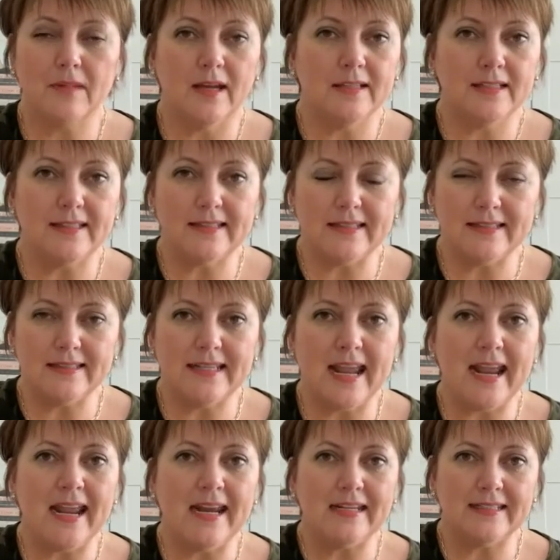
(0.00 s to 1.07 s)
does it
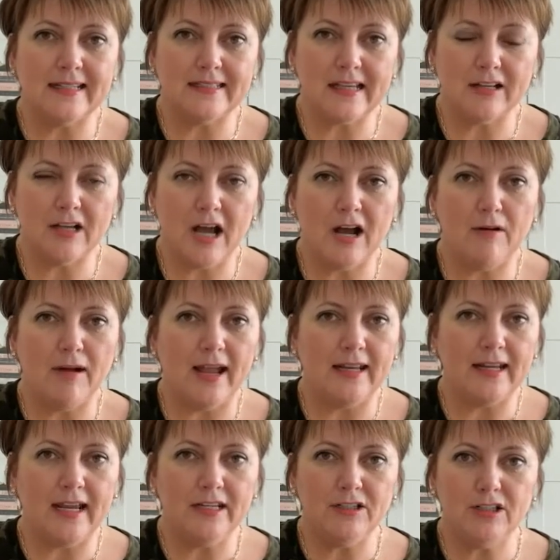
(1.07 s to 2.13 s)
stay? Does it go? And
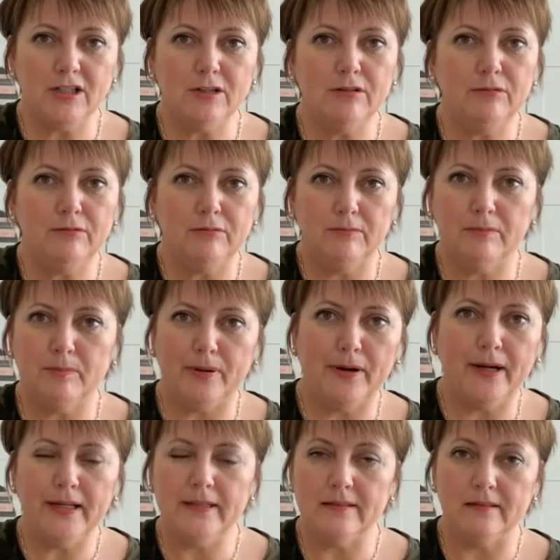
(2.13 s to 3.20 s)
I do
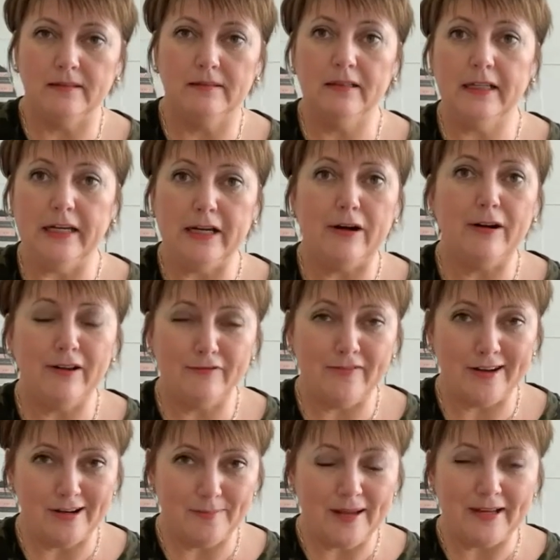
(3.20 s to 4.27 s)
put, you know, a
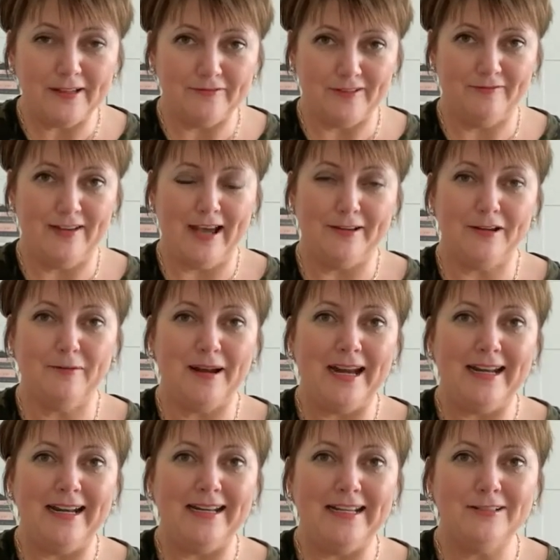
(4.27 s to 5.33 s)
fair amount of
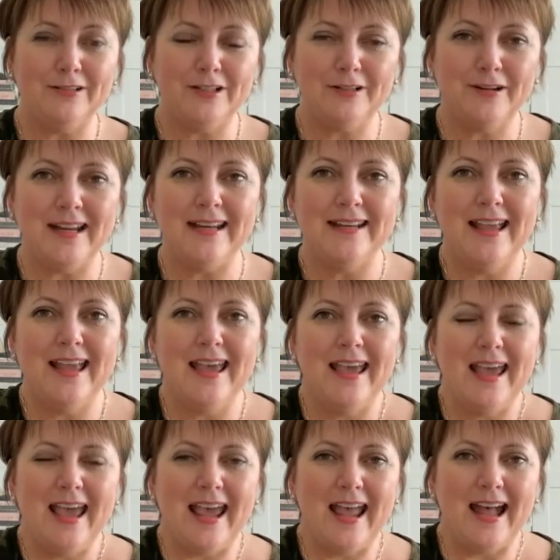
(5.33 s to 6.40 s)
evaluating into it.
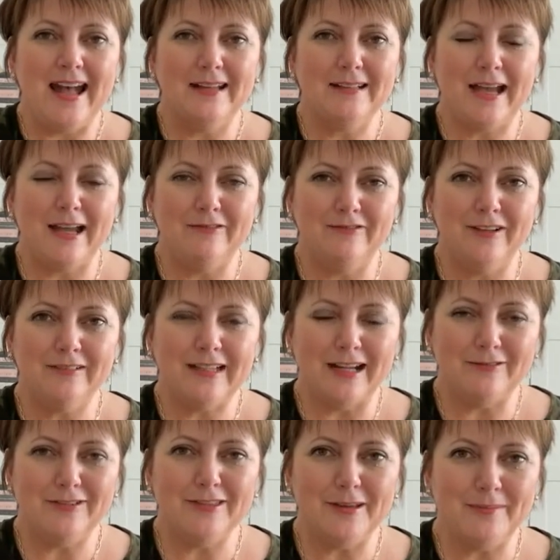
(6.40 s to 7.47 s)
And I feel
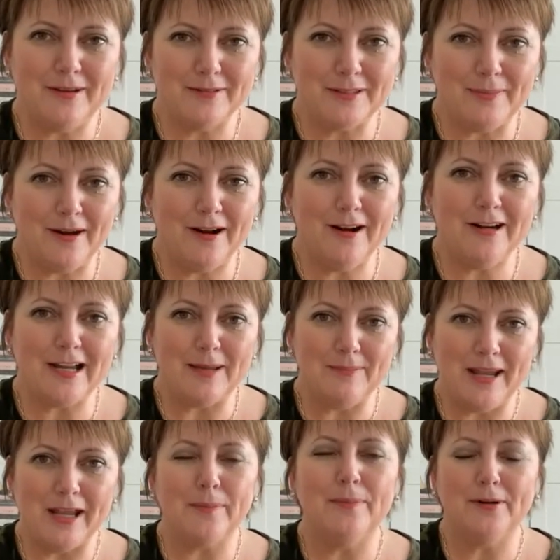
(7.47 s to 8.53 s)
like for the most part, I
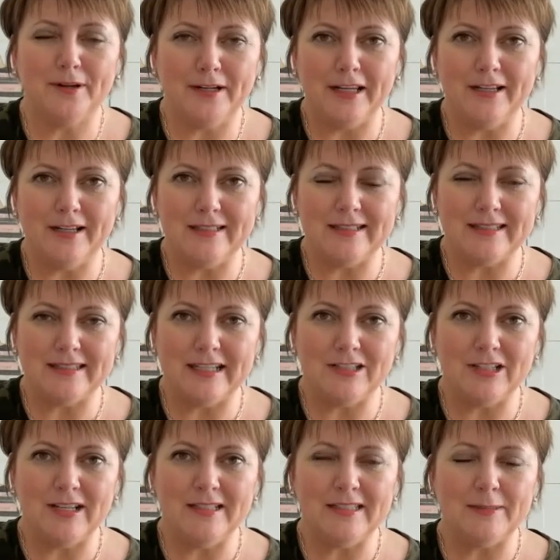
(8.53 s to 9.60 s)
make pretty good
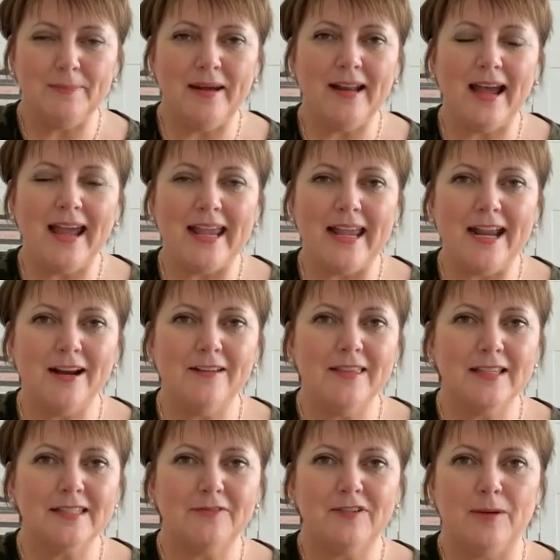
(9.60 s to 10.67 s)
decisions, but I hear
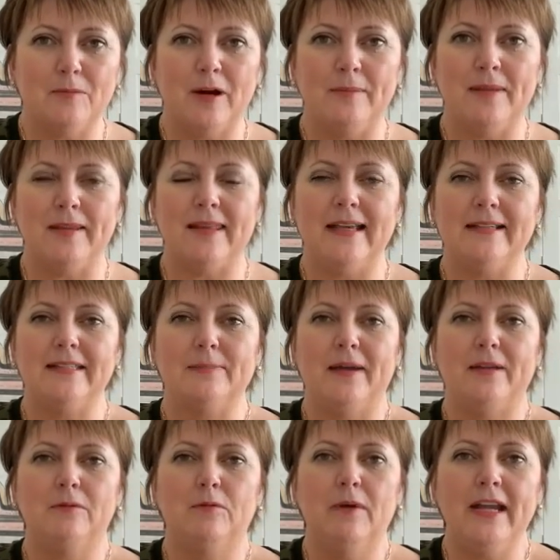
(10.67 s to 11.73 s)
this from women. They
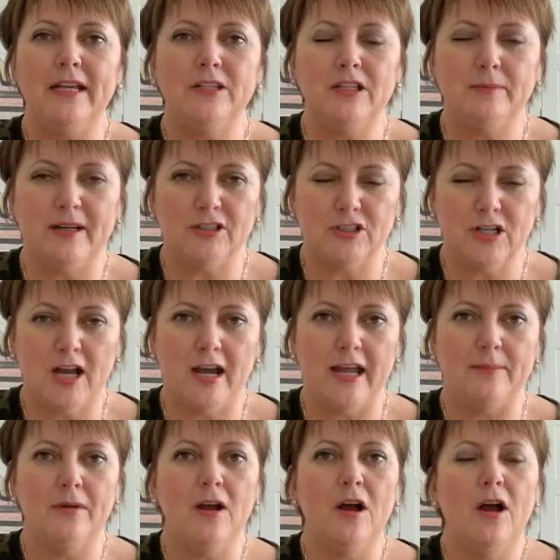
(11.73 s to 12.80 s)
spend way too much
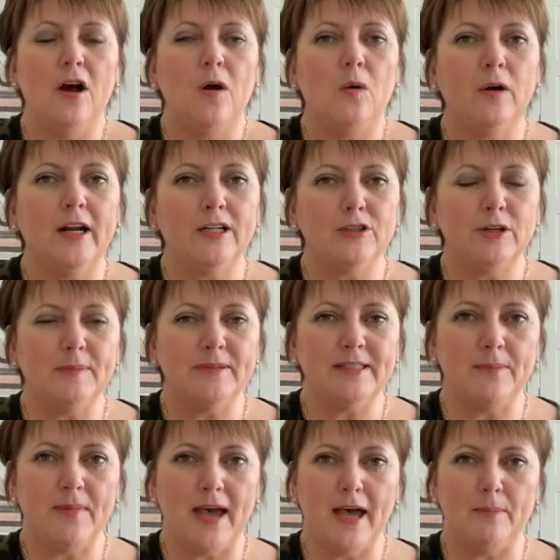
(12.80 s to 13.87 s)
time, or it trips
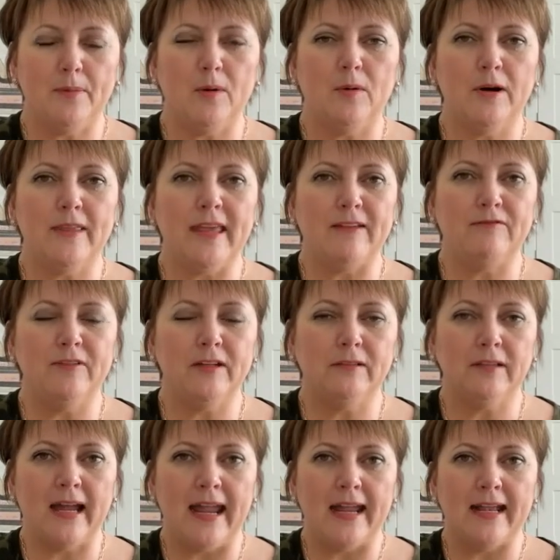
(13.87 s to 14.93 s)
them up, or they feel
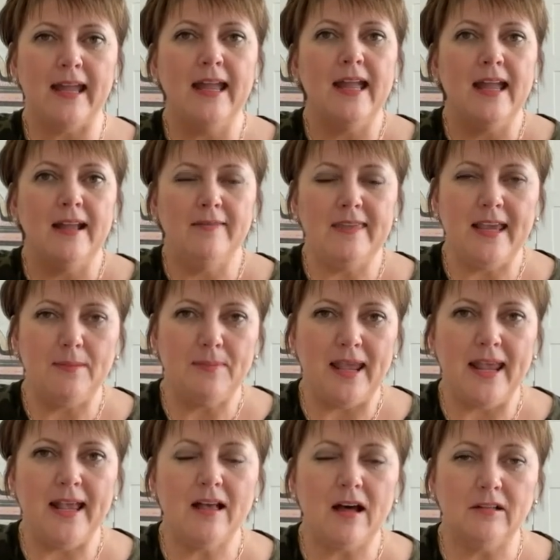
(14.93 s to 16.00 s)
like they
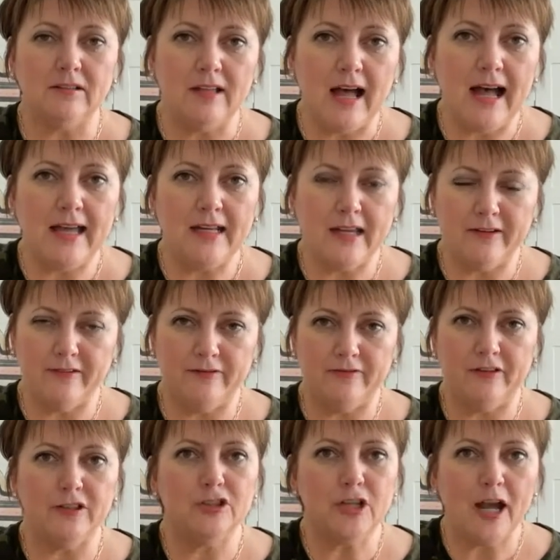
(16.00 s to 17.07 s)
make a lot of
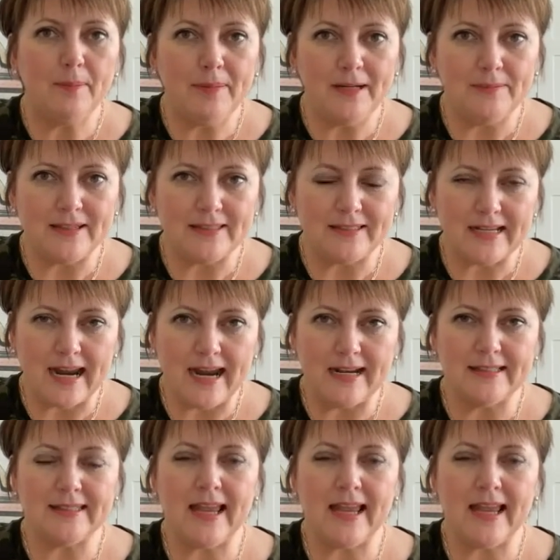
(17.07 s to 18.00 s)
shopping mistakes.